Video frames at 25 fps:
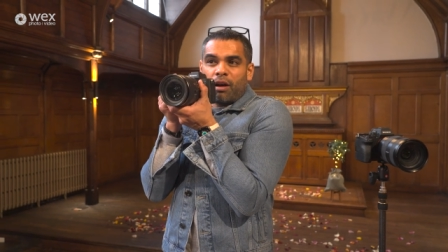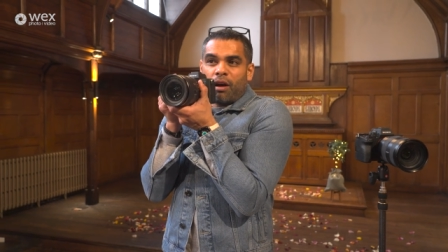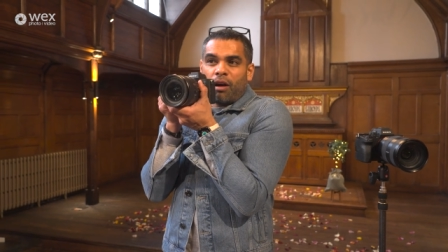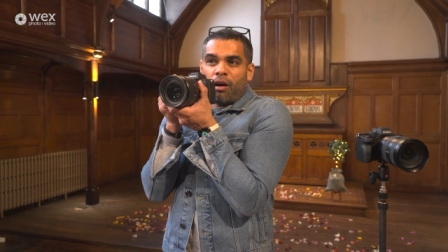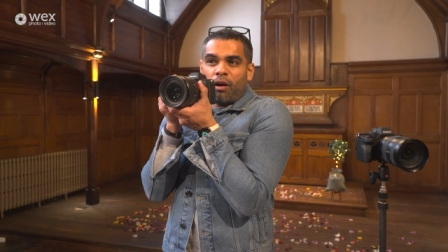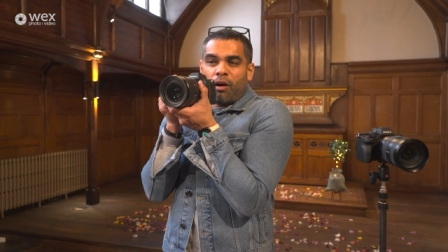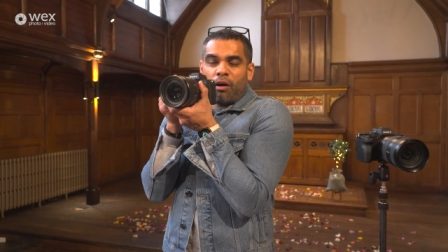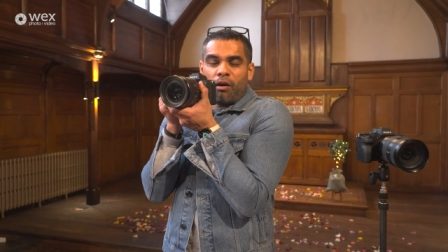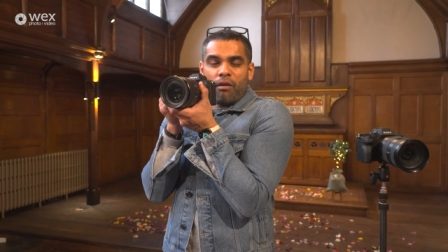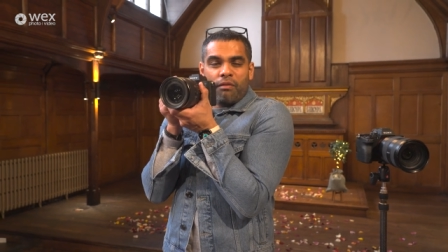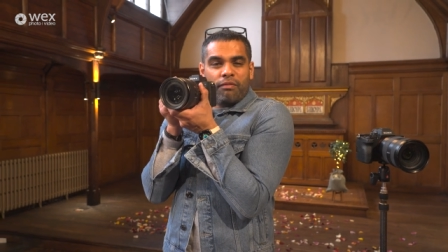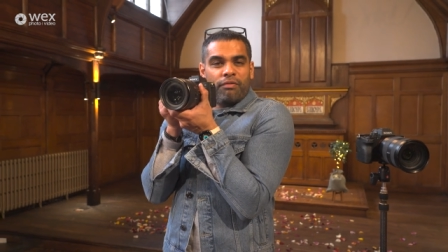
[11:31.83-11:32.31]

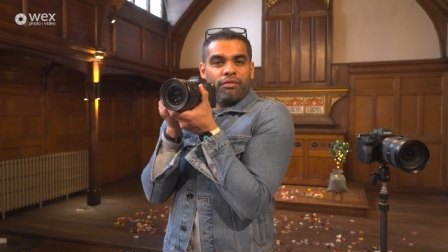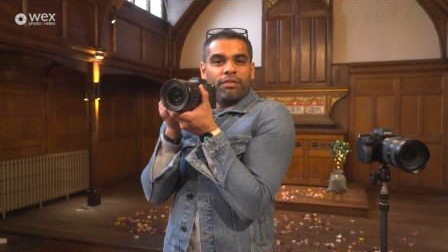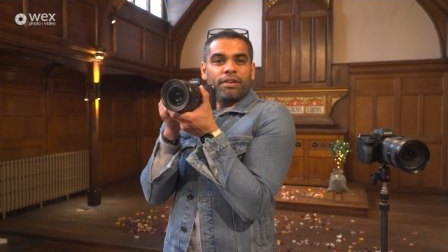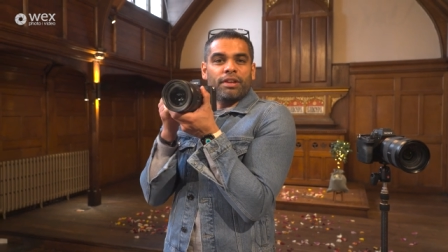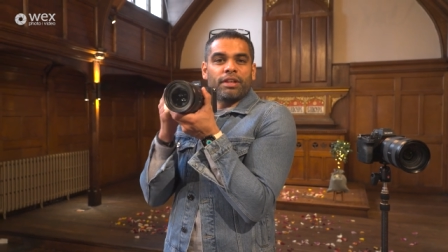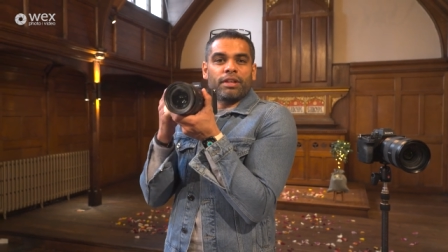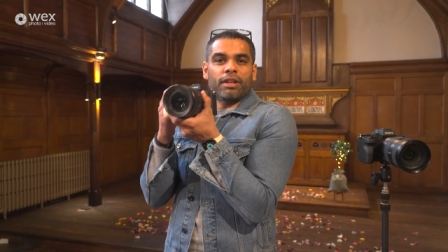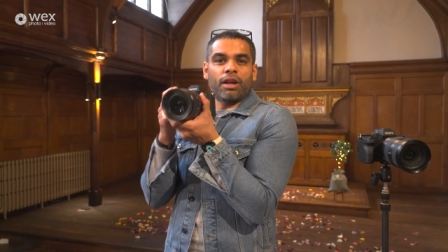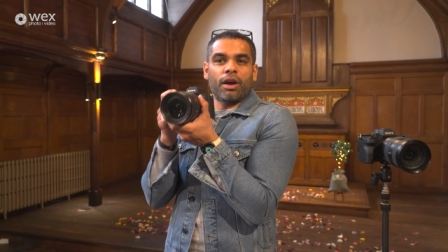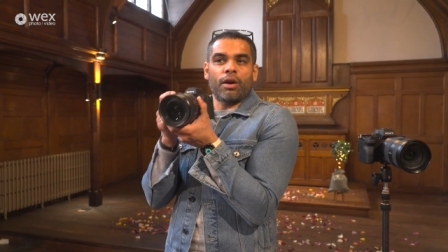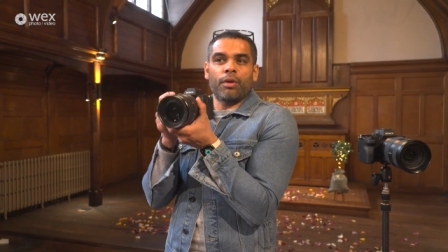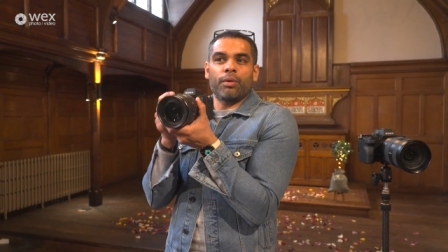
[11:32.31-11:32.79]
of
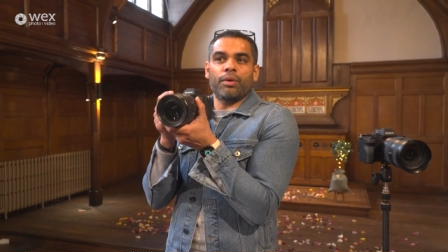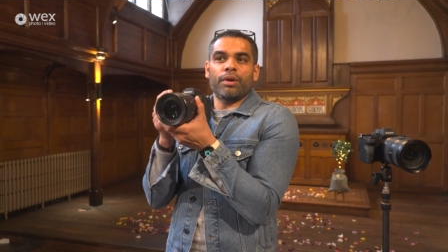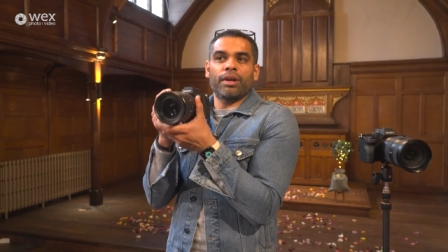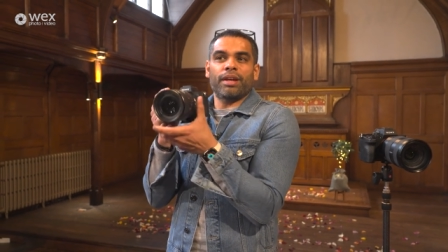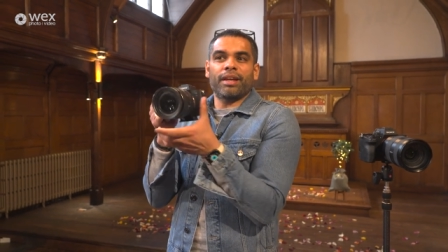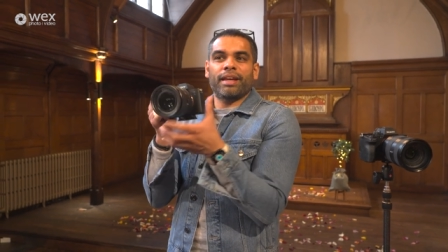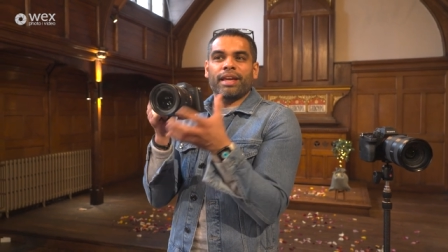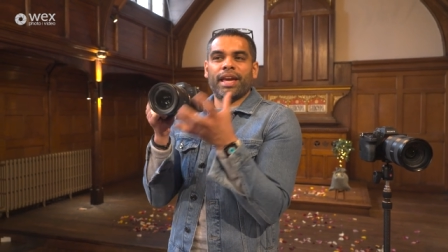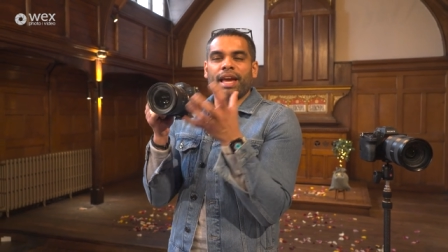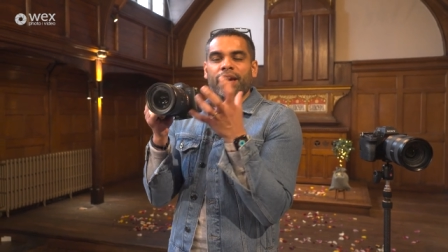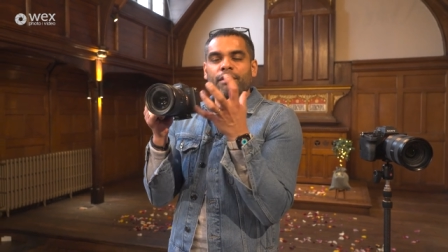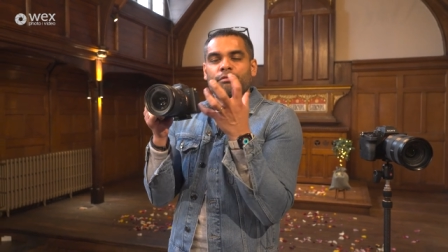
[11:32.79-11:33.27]
you know
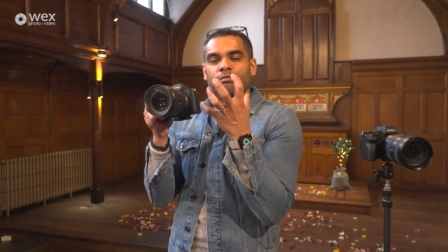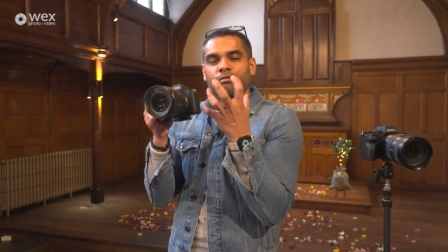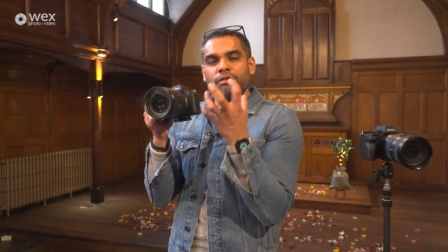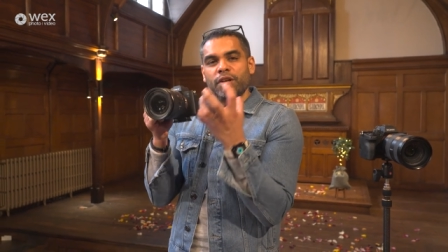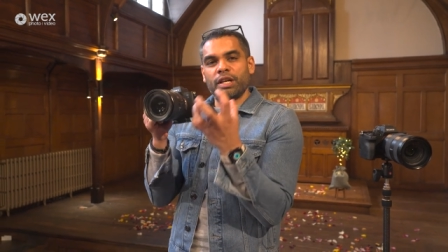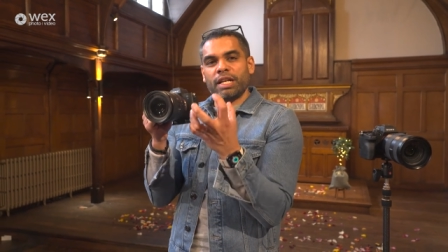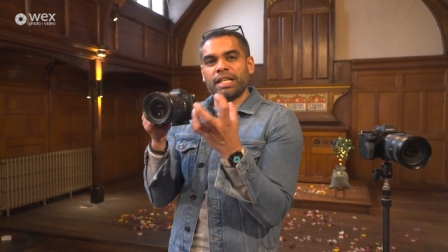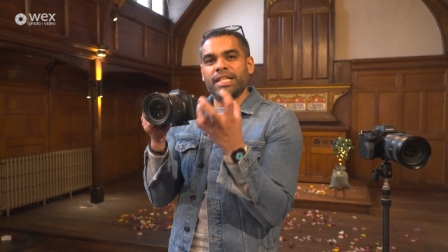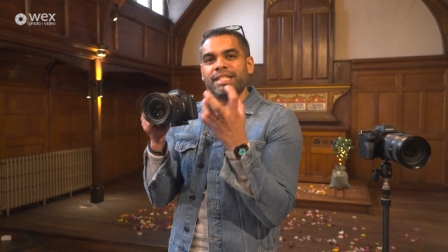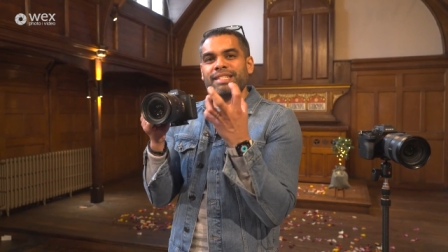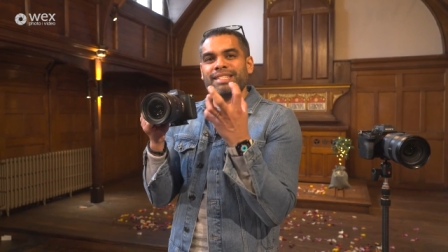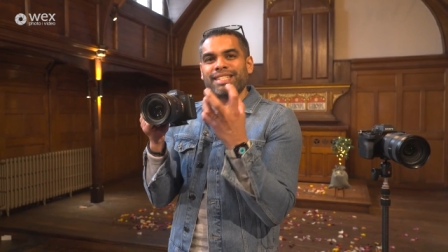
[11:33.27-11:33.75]
getting
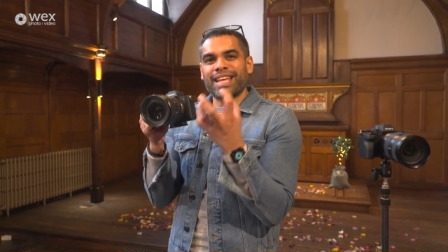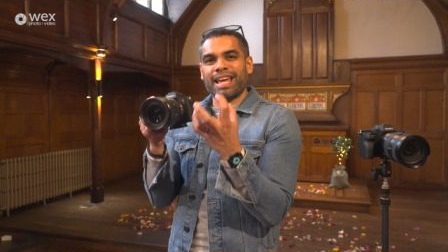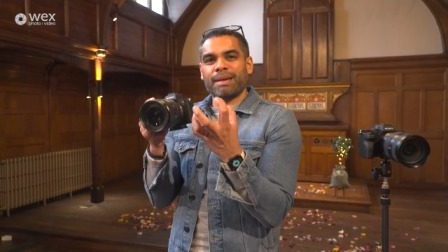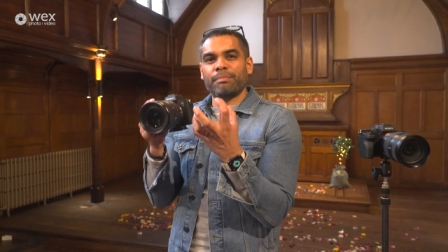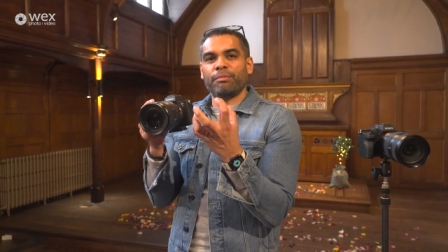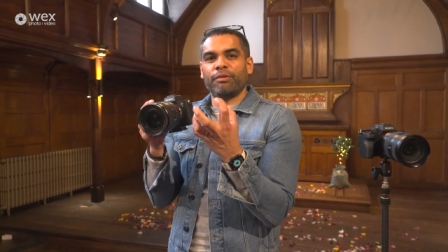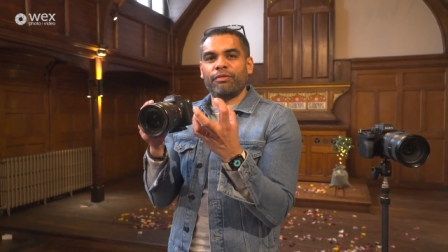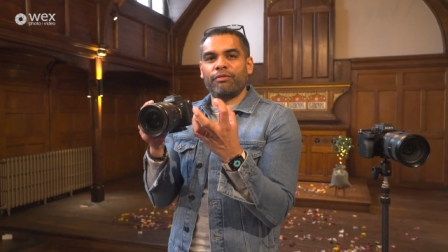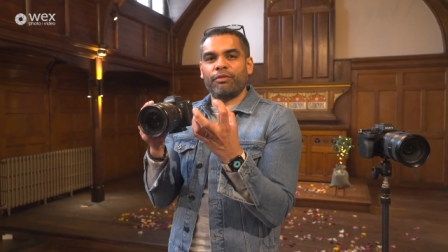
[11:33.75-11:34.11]
really stable